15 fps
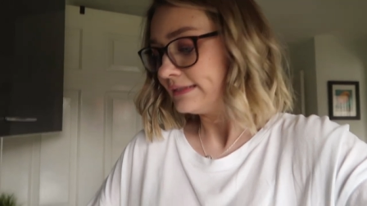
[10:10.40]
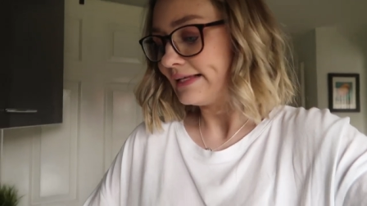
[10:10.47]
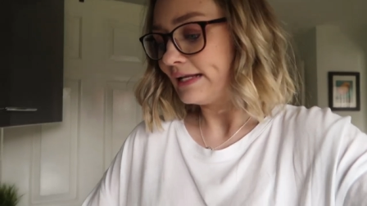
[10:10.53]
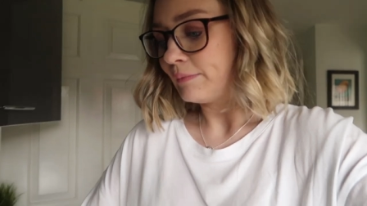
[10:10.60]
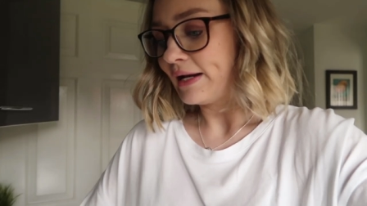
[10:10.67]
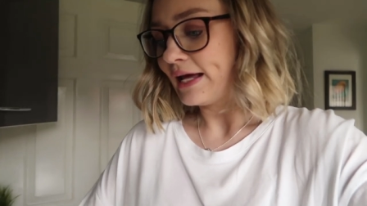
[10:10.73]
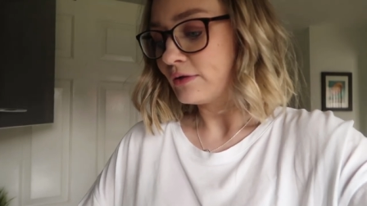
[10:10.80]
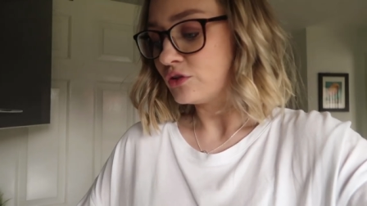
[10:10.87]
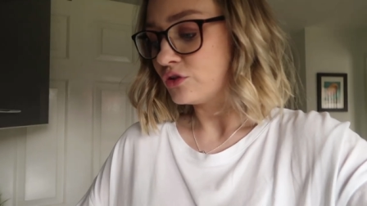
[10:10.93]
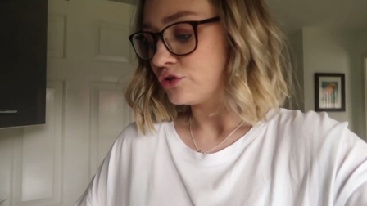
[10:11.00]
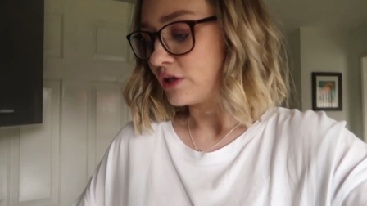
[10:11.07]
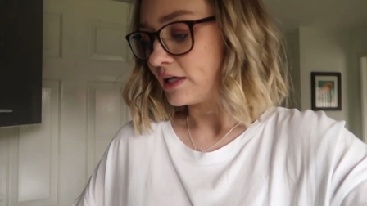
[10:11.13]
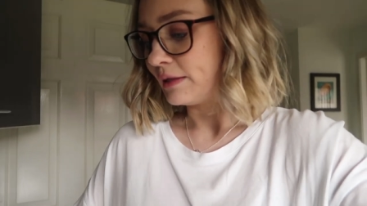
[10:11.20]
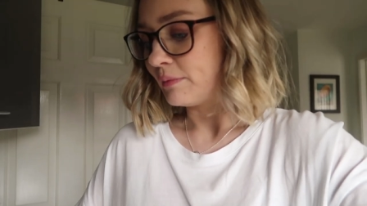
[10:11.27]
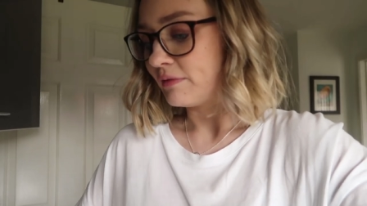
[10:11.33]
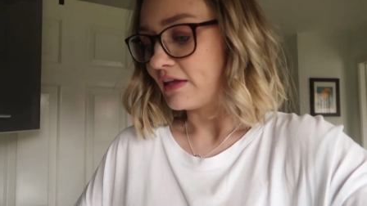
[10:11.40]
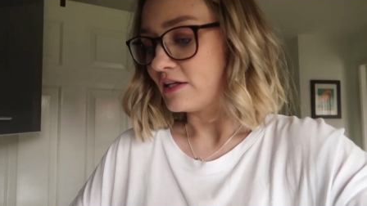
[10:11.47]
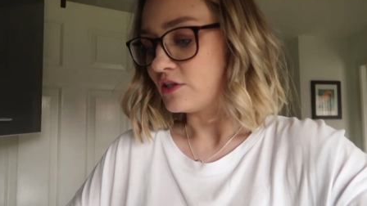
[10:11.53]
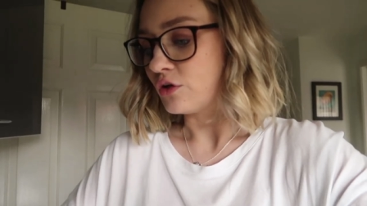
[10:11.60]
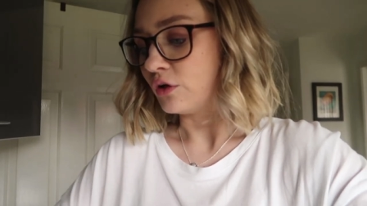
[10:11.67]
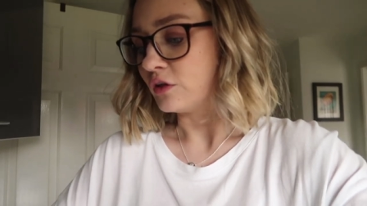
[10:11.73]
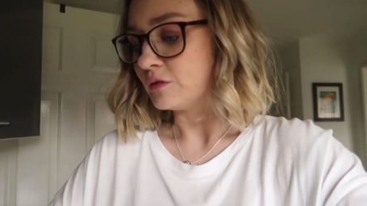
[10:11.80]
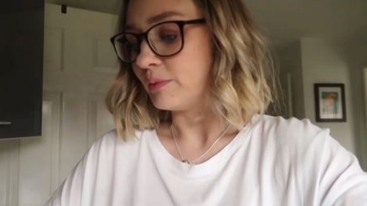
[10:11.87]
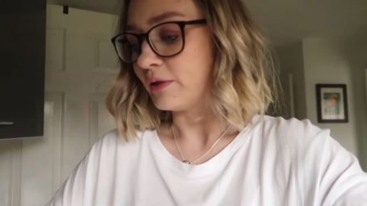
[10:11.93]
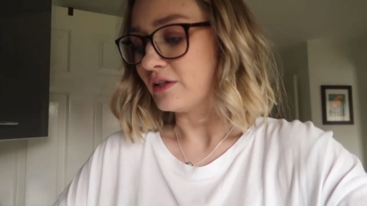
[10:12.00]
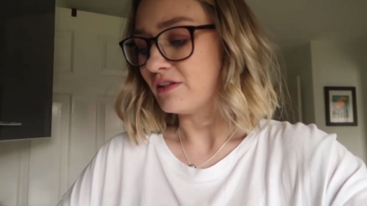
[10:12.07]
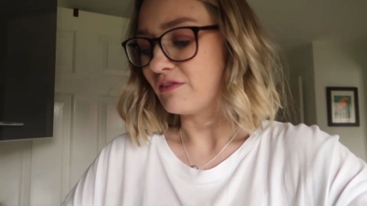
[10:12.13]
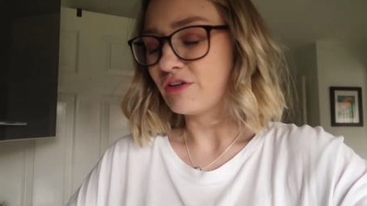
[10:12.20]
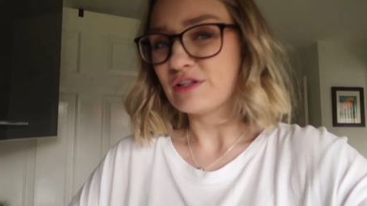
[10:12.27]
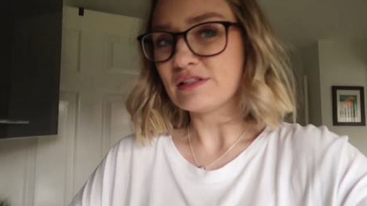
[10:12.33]
Is anyone else struggling with their dogs
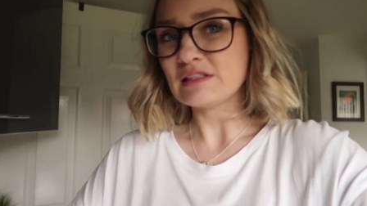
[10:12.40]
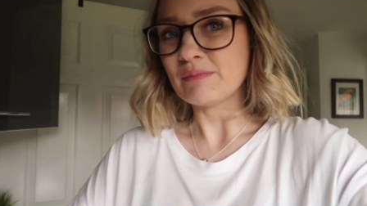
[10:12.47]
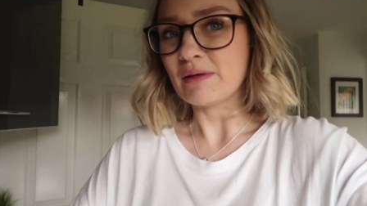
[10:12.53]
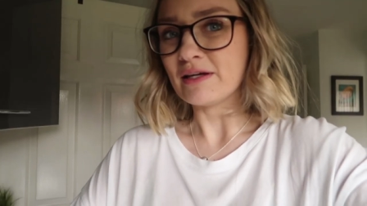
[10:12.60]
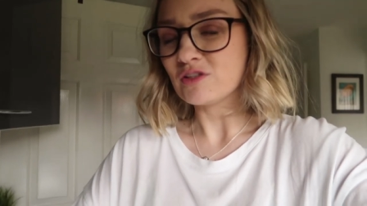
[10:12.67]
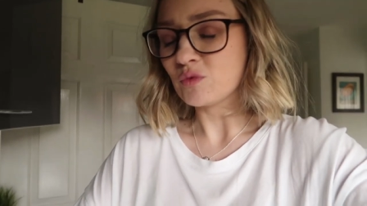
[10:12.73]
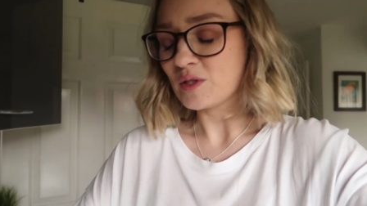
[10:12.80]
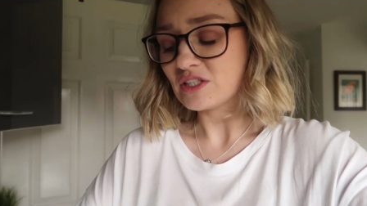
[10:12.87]
because of Christmas?